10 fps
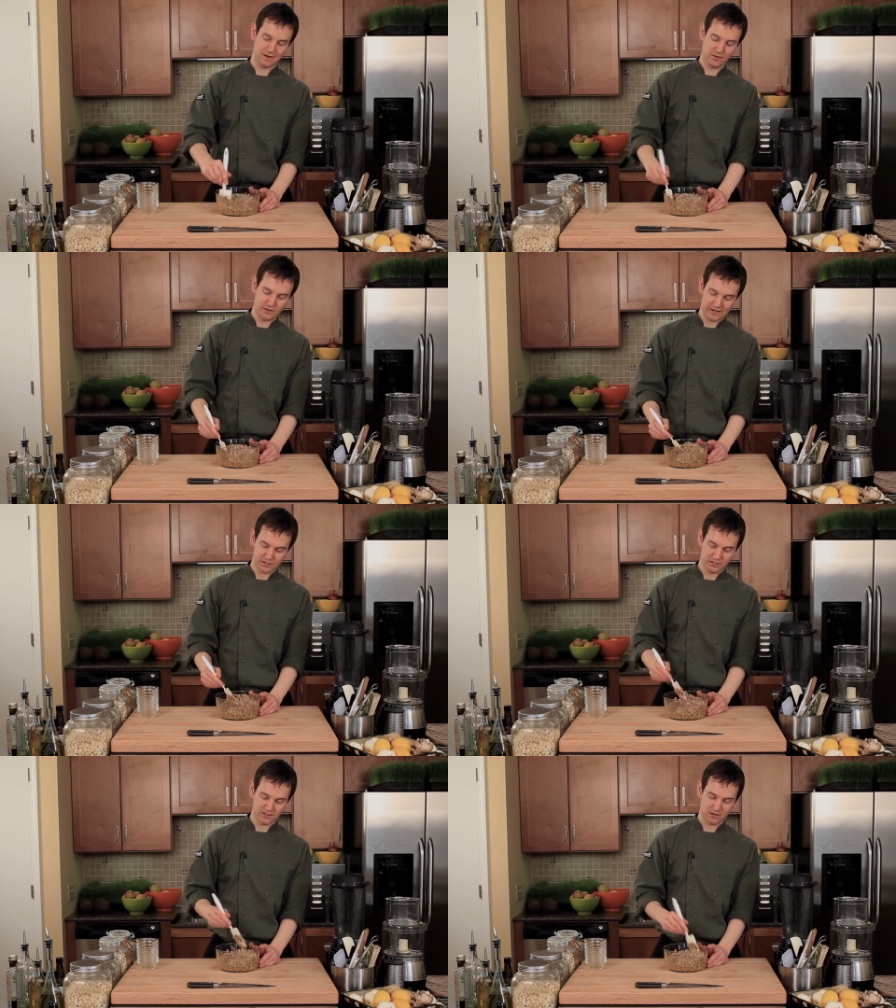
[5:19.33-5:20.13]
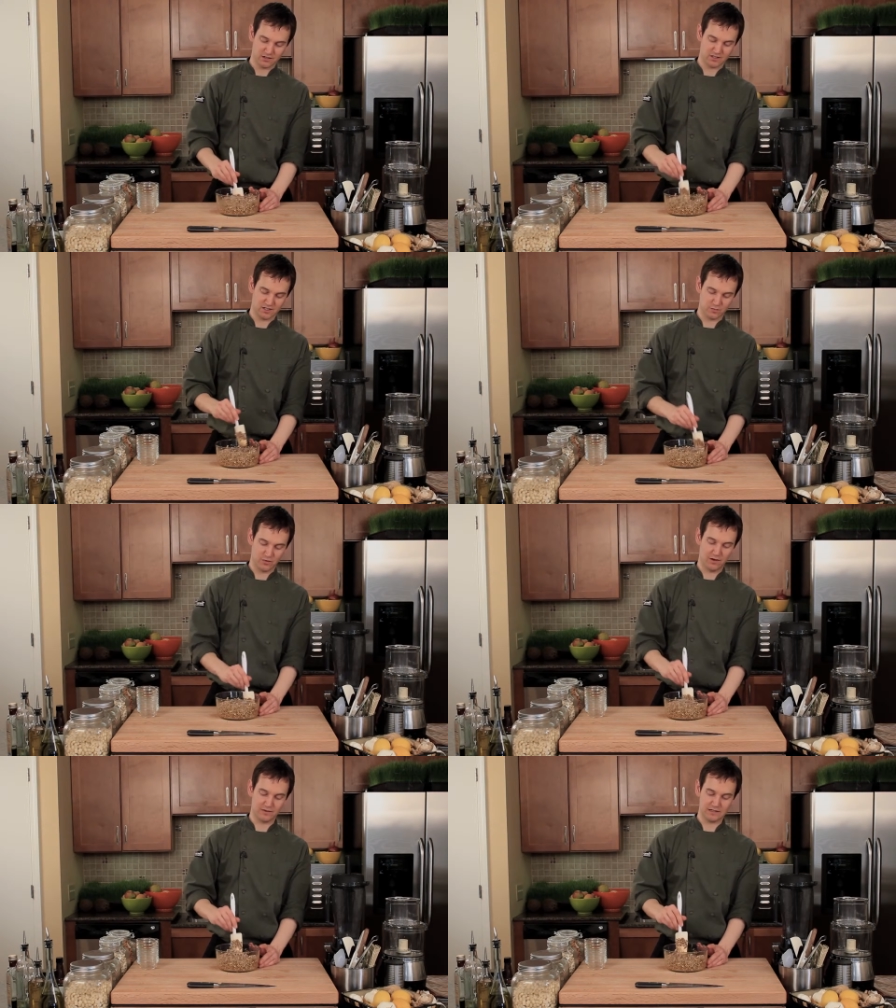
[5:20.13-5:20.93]
When you actually start to
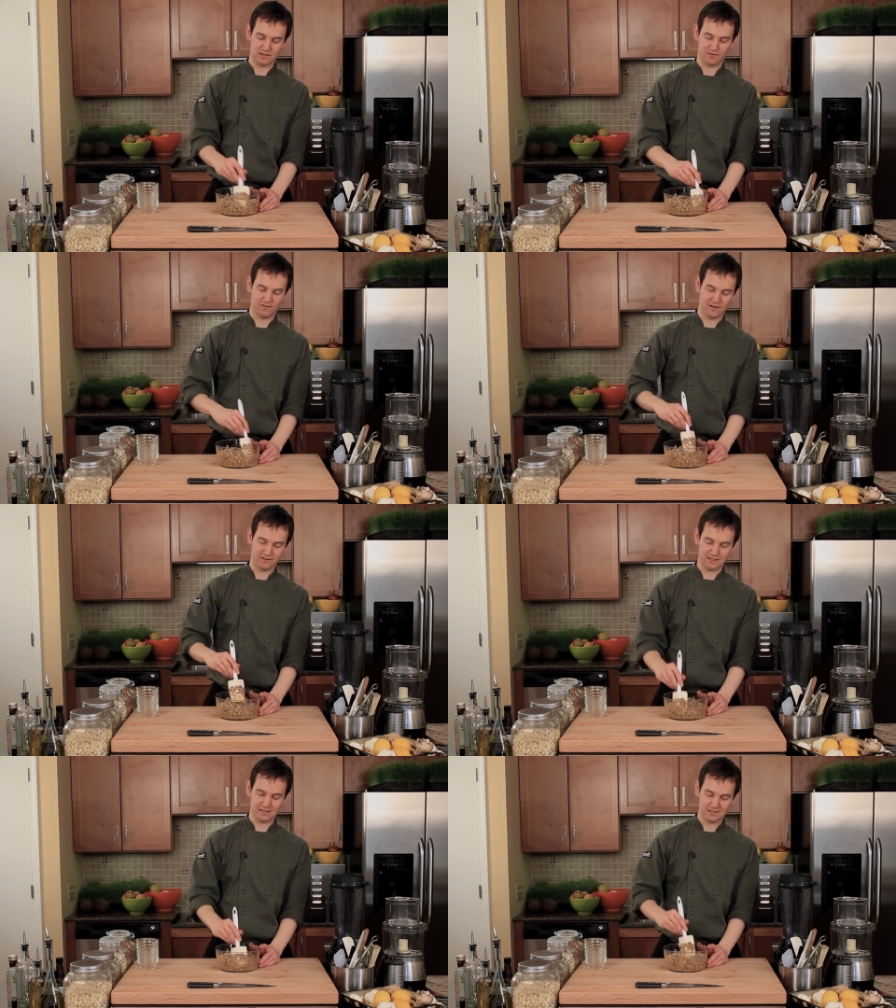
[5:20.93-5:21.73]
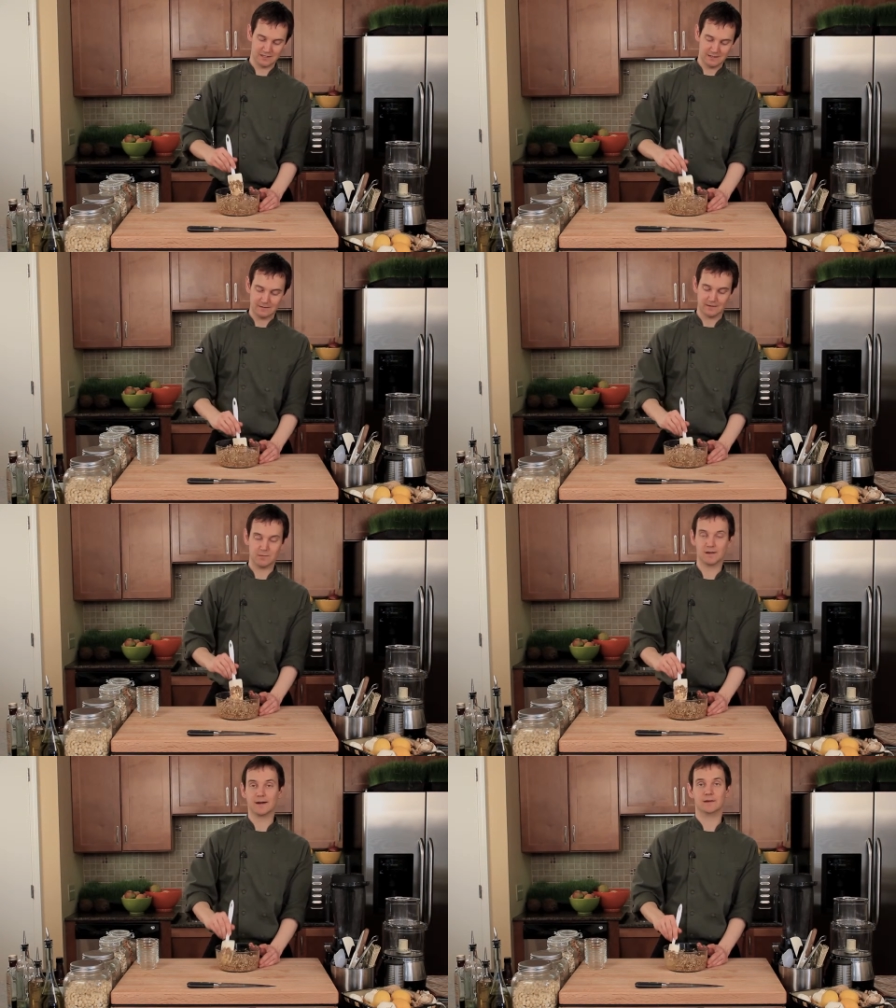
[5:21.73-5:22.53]
sprout these sunflower seeds, they
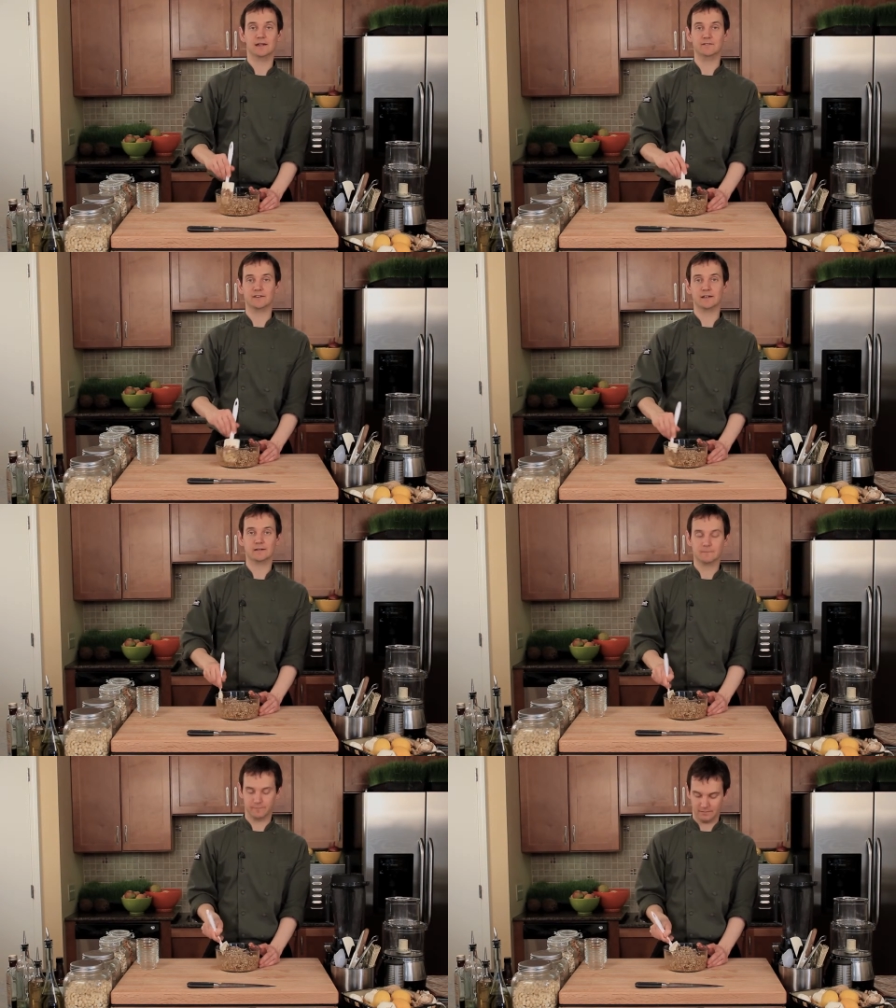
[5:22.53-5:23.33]
become a living